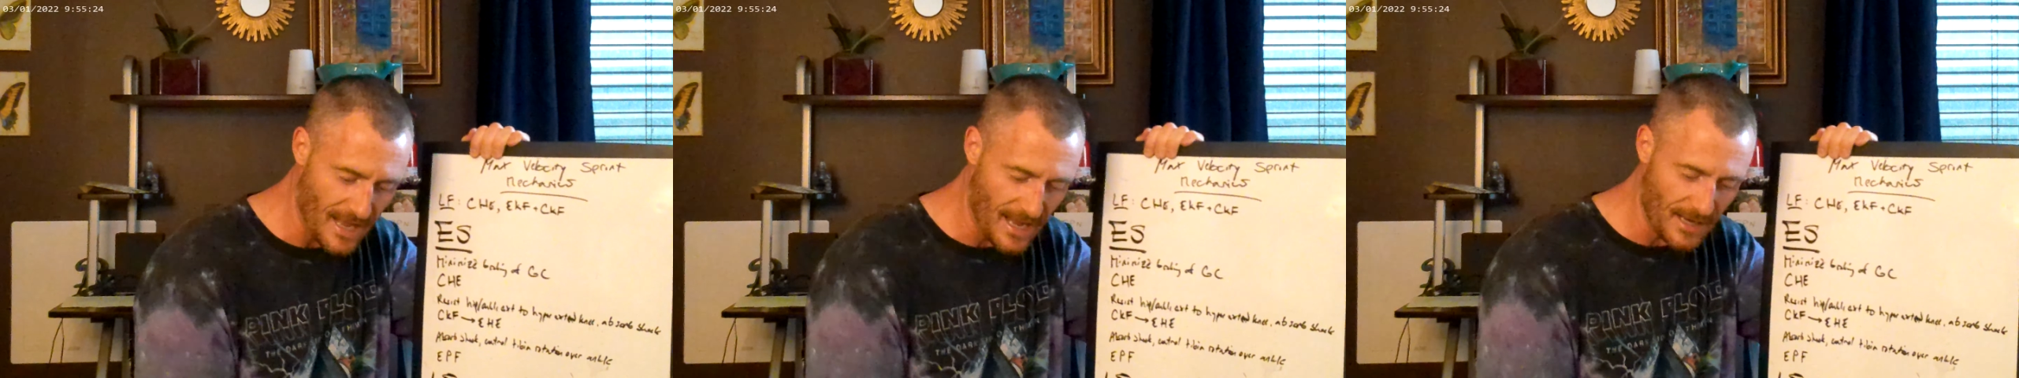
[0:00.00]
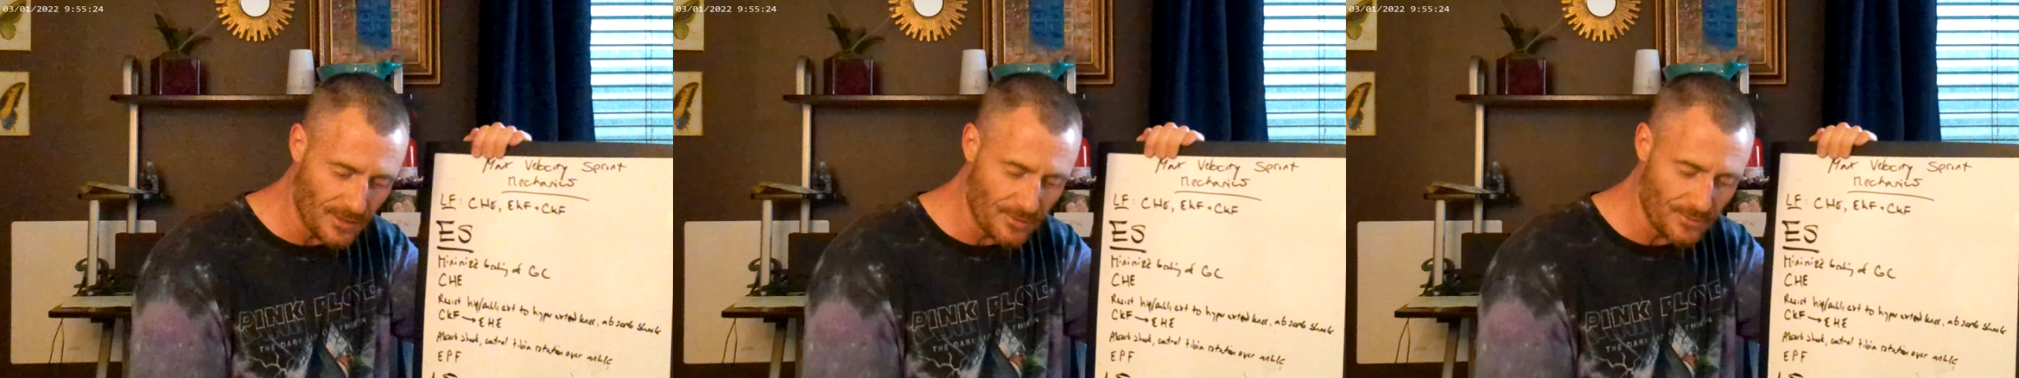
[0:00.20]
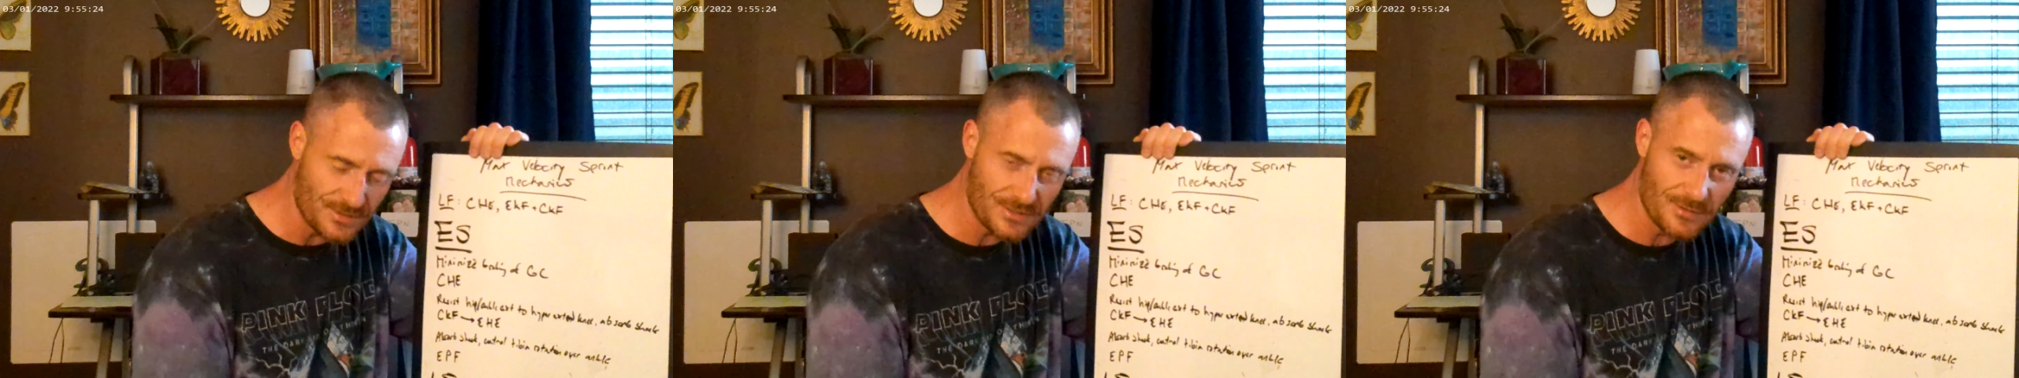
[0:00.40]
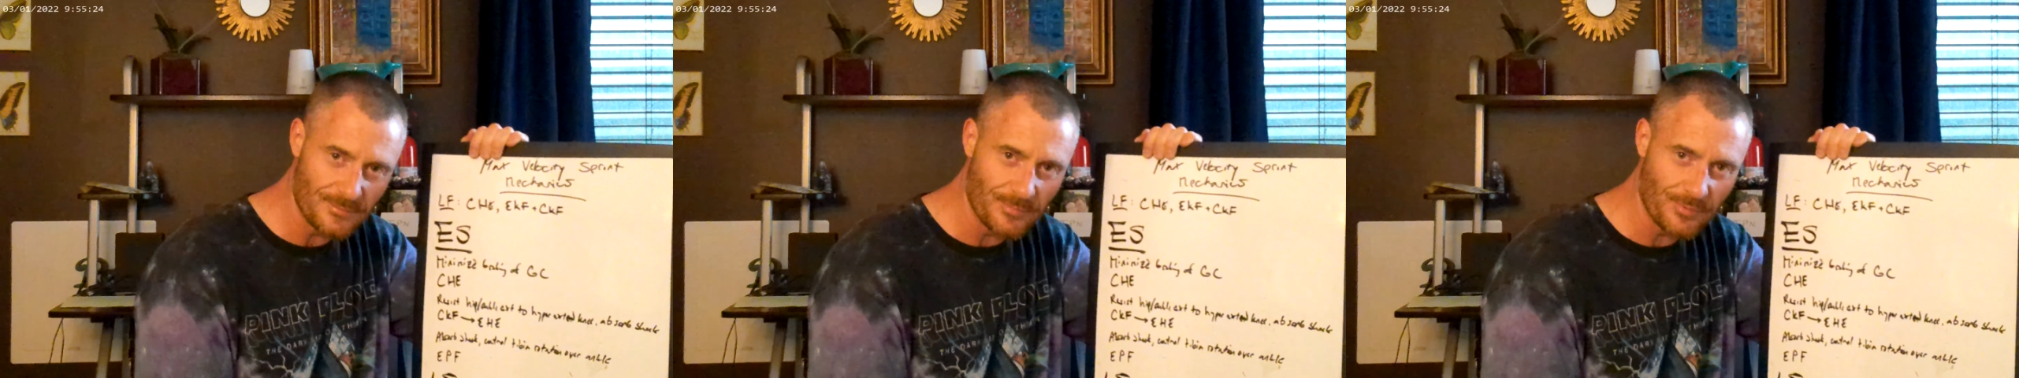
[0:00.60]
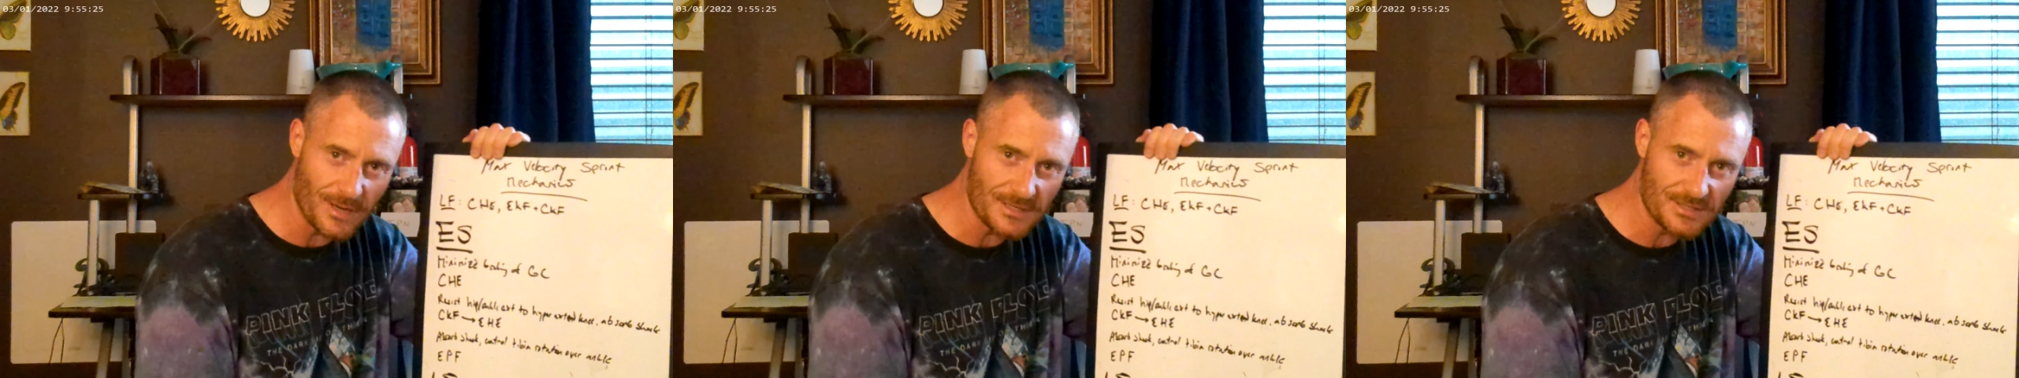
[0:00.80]
ankle is
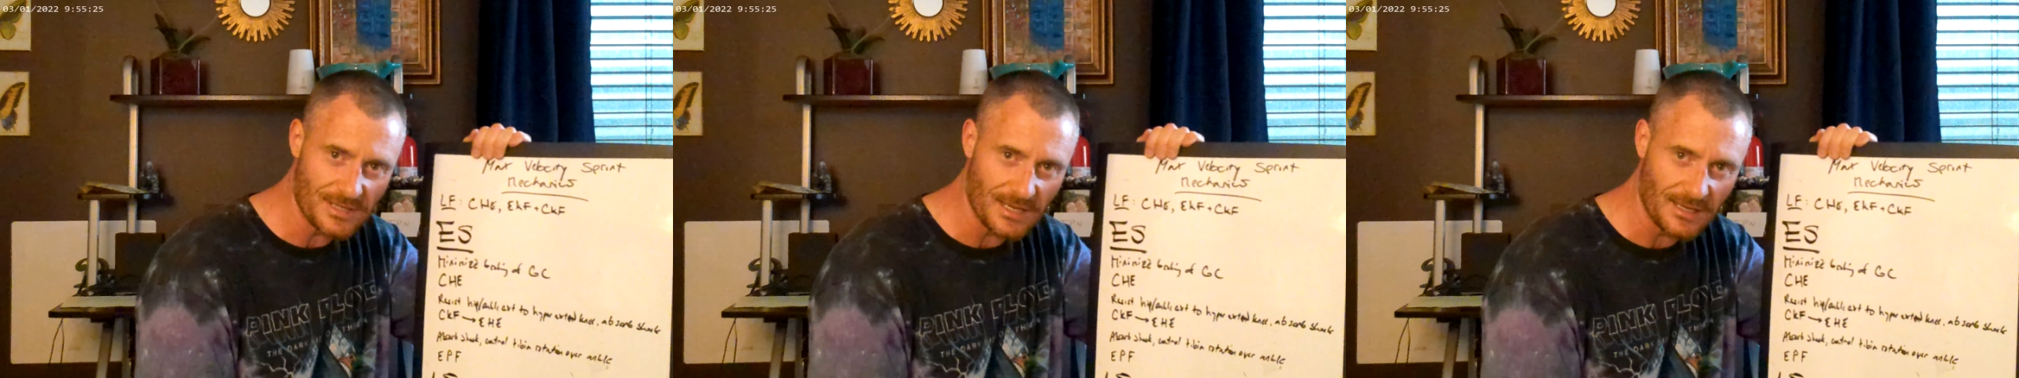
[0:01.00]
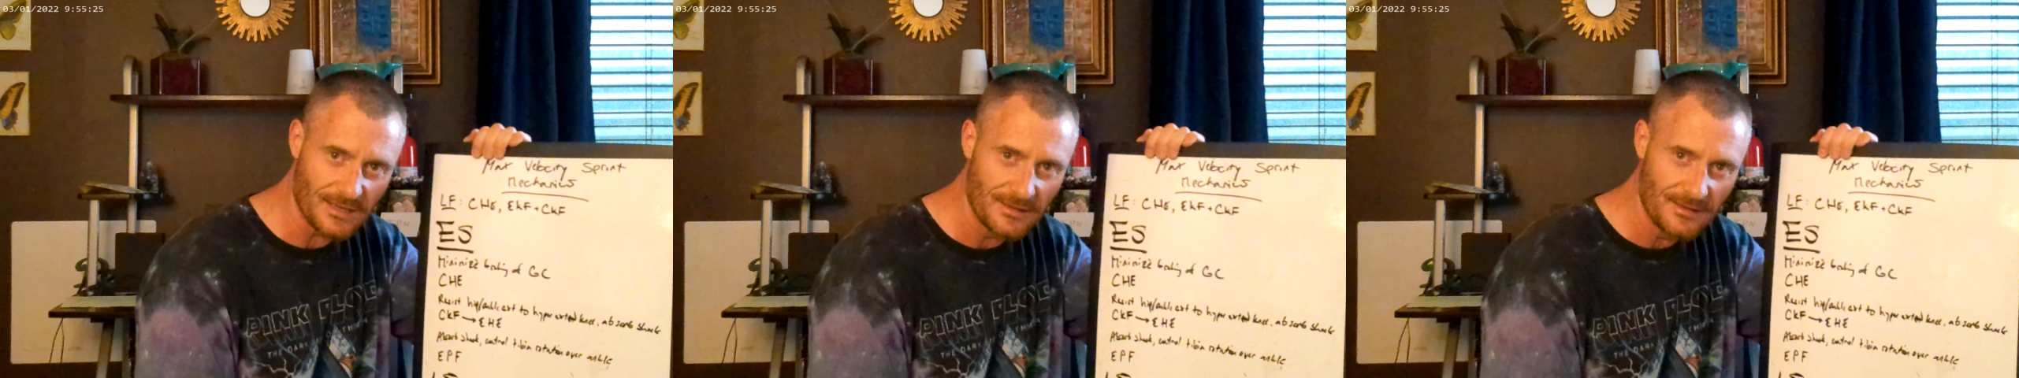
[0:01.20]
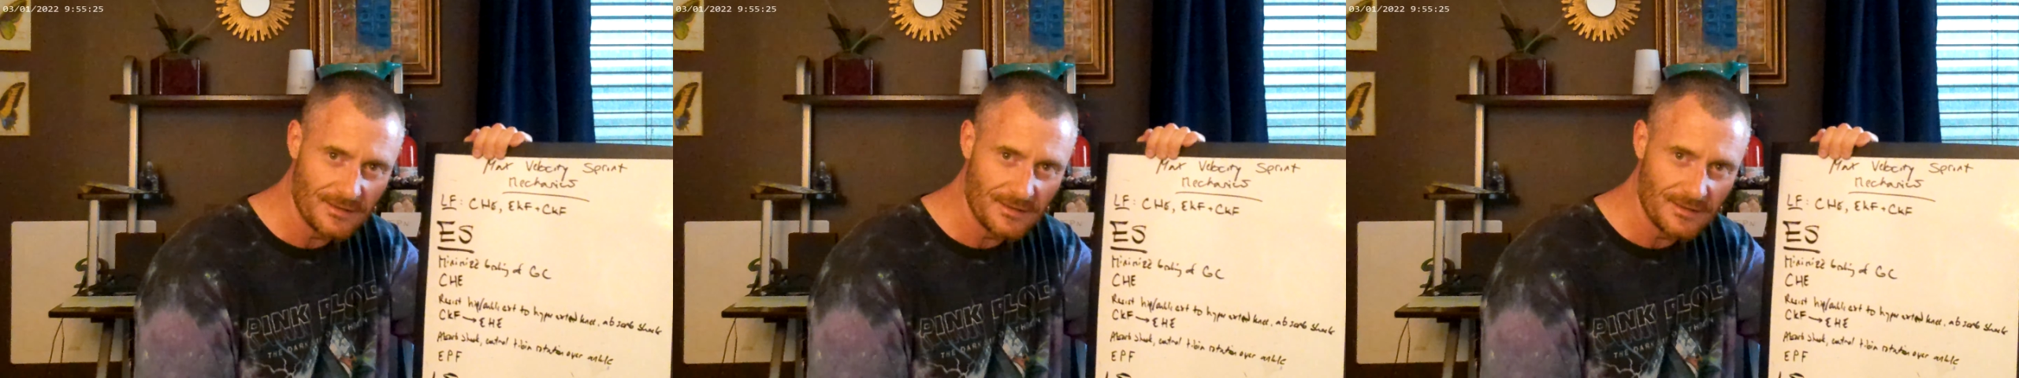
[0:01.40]
compressing.